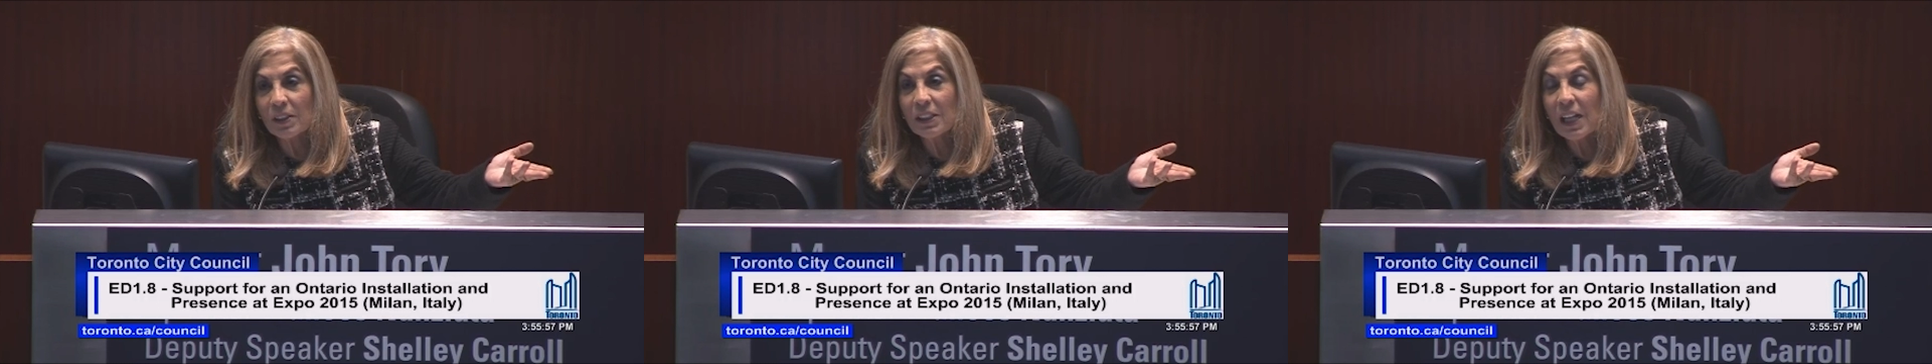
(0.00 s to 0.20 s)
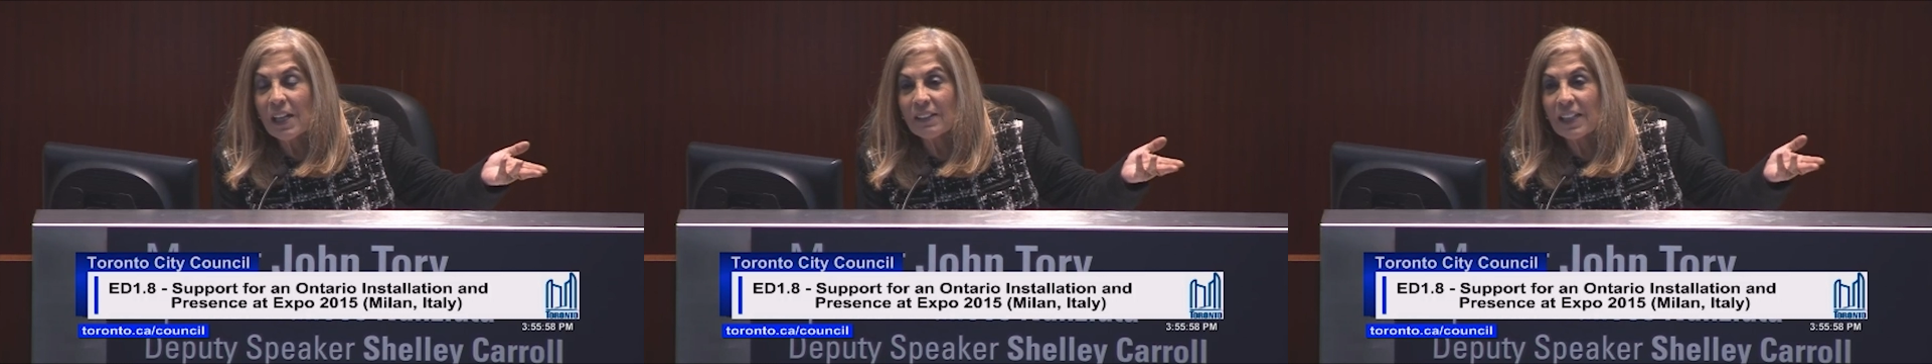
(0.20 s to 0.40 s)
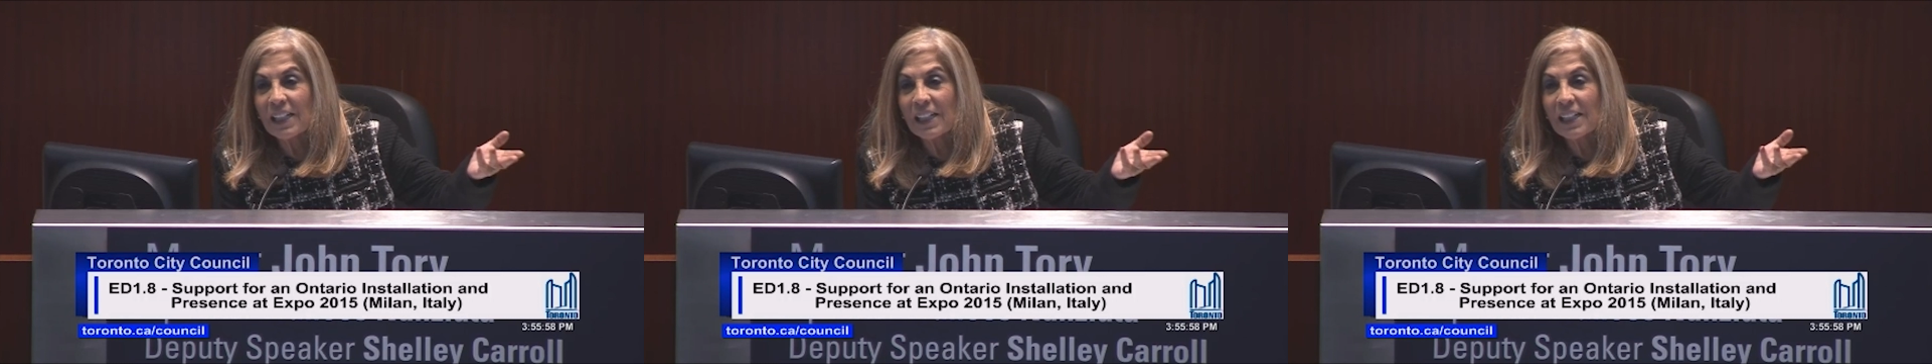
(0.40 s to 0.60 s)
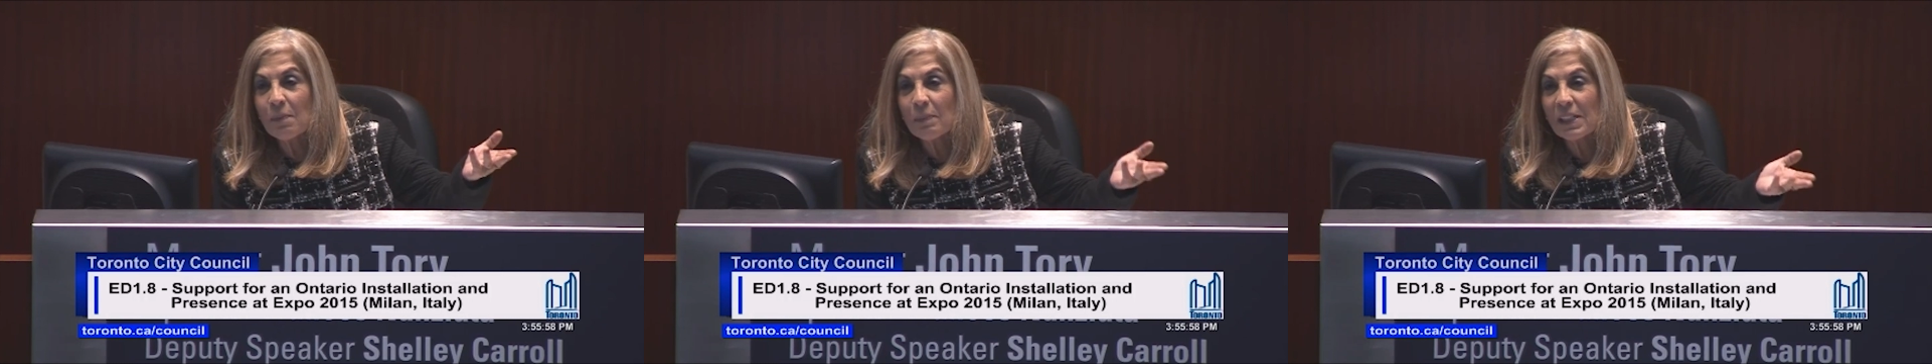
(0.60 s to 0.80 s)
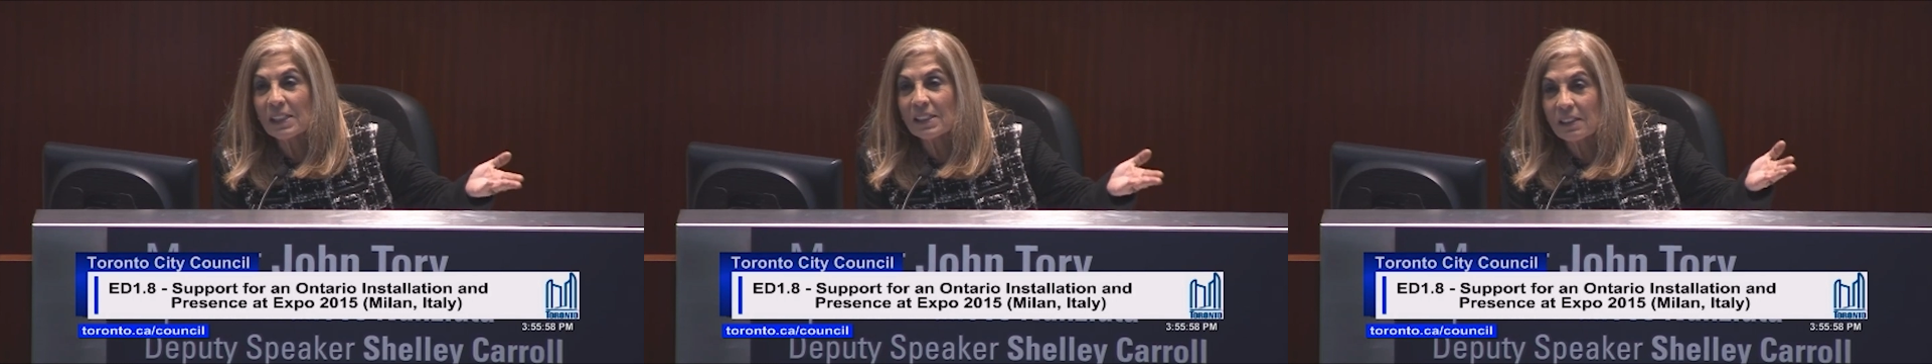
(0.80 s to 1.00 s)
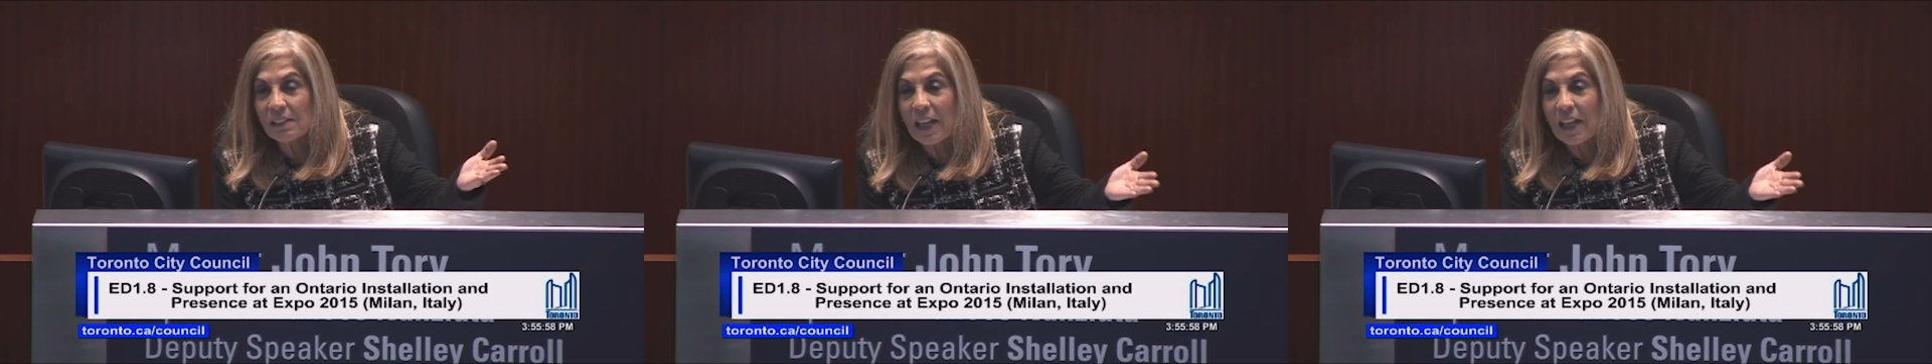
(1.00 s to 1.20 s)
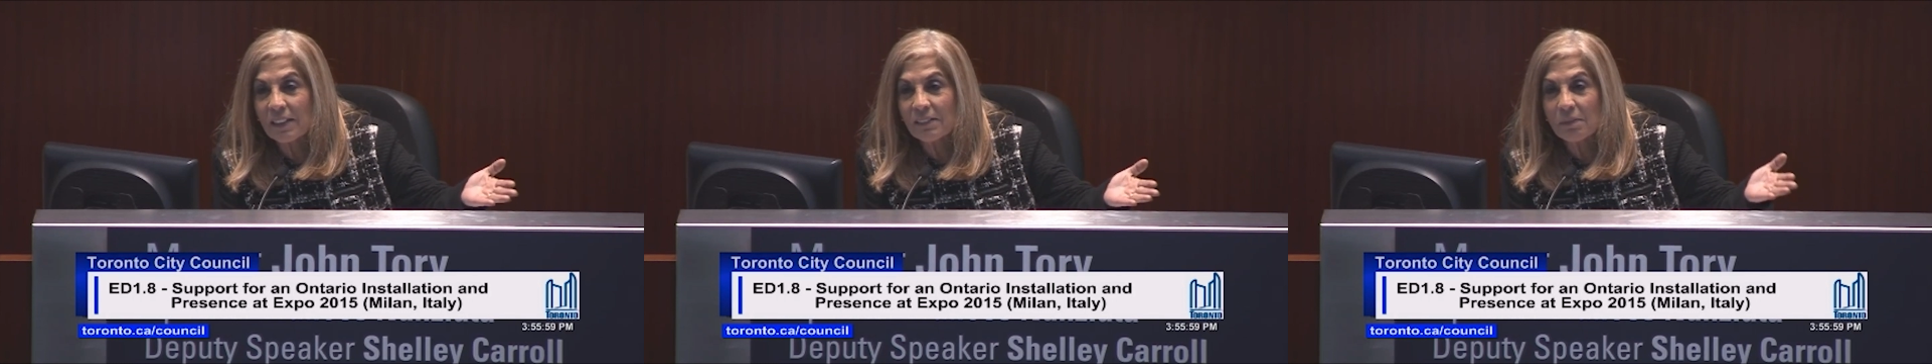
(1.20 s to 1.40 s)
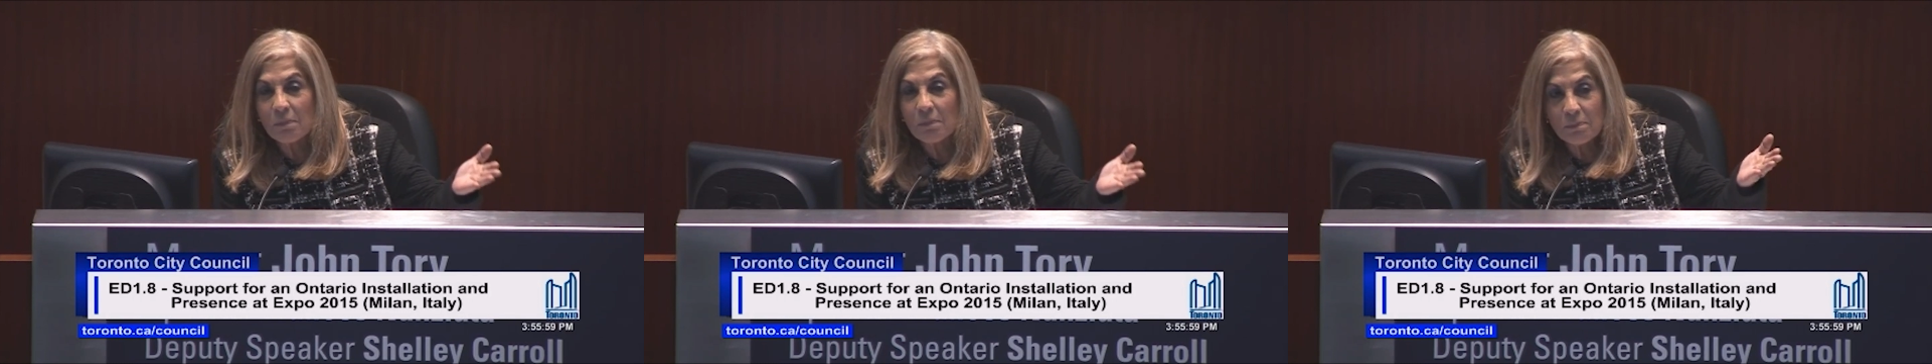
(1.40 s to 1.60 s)
said, that he misled
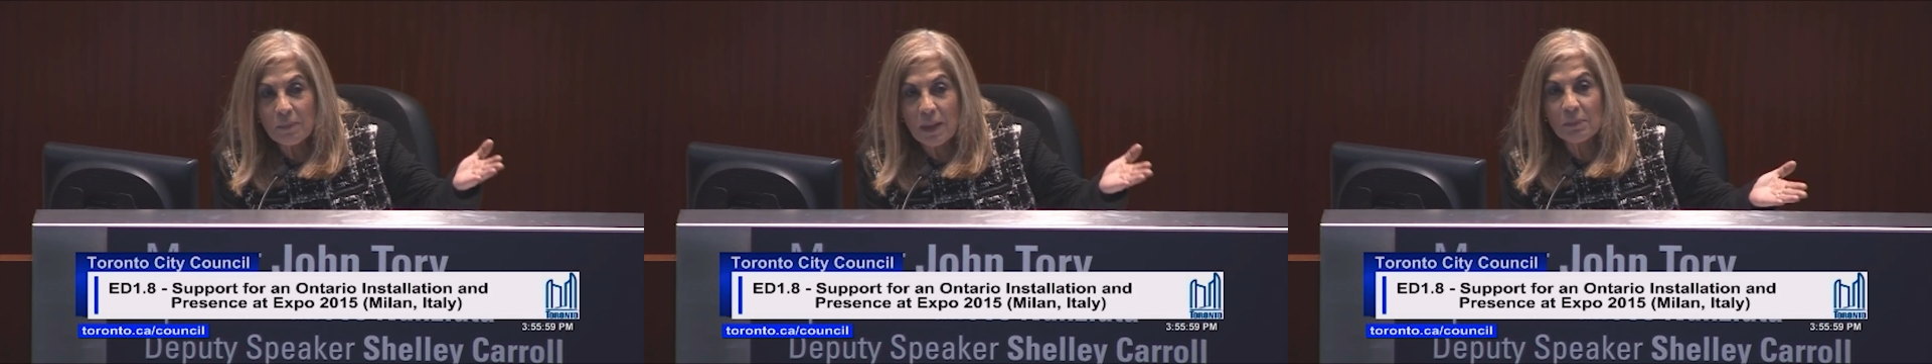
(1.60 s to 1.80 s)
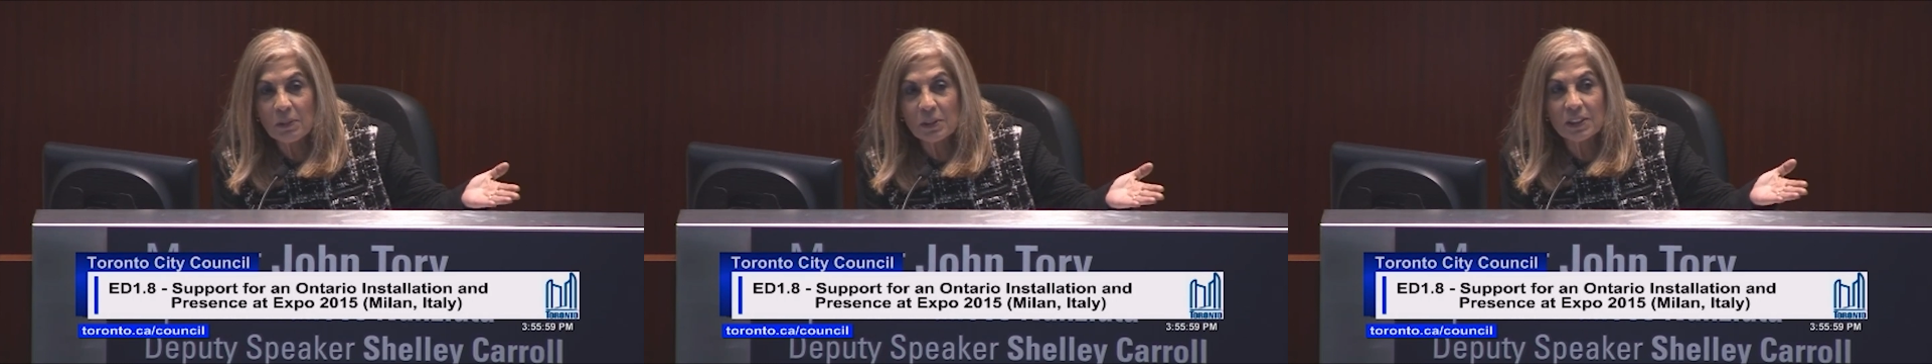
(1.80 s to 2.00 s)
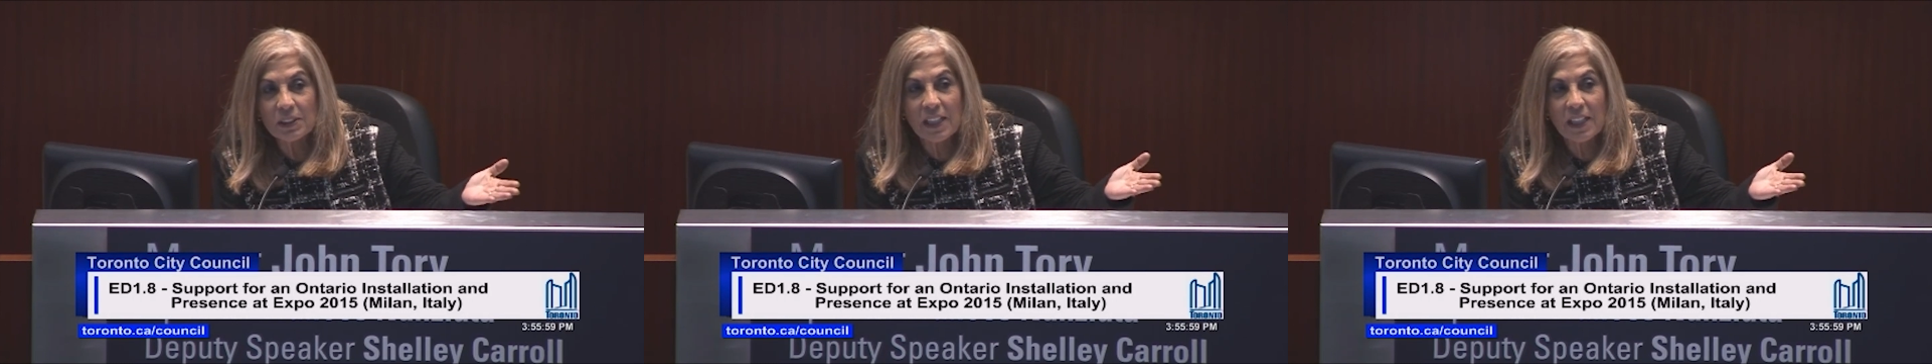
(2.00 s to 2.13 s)
members I of said,